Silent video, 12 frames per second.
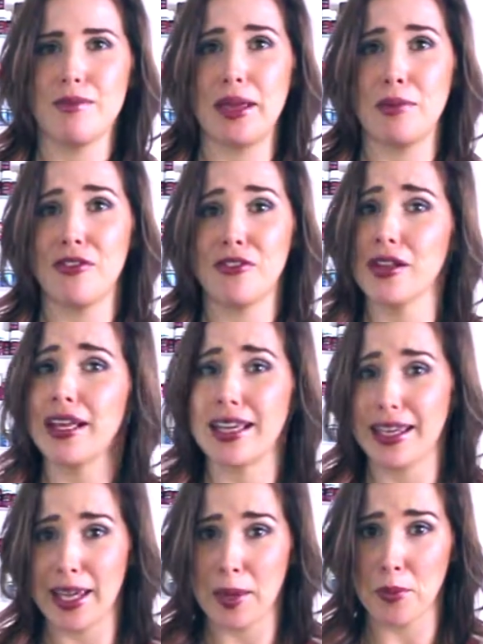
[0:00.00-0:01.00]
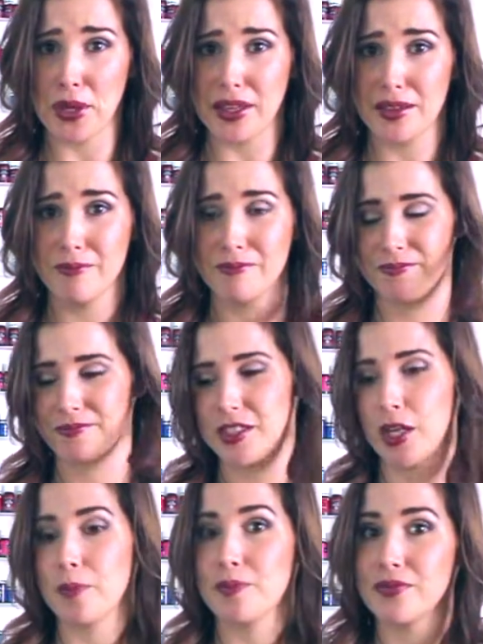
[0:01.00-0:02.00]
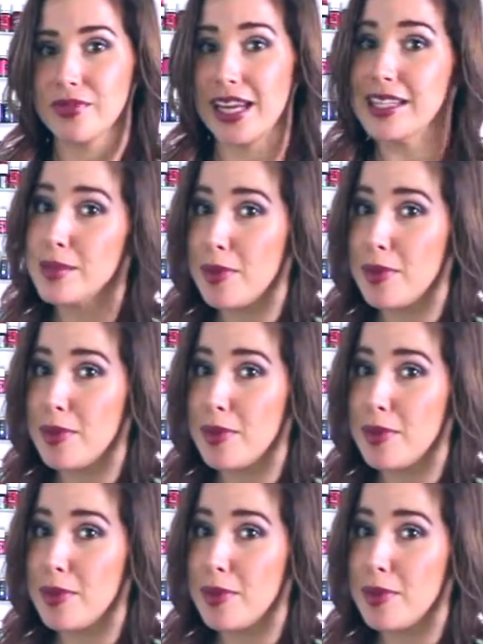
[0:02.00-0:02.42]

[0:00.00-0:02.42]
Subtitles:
make me feel like I can't breathe. So that's a